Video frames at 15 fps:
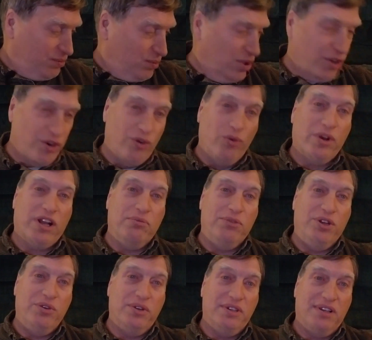wondering what I'm
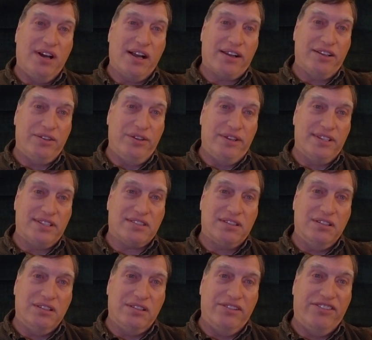doing talking to this
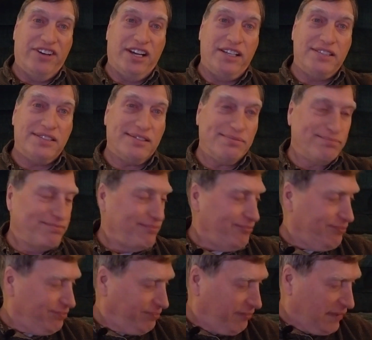little device.
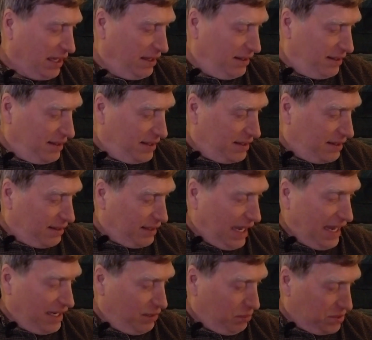
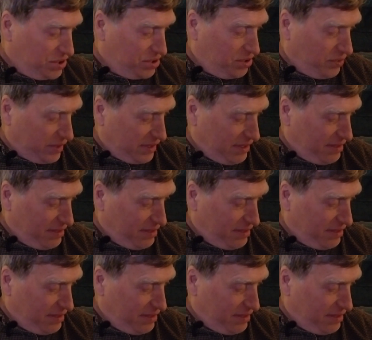Katie, what you doing?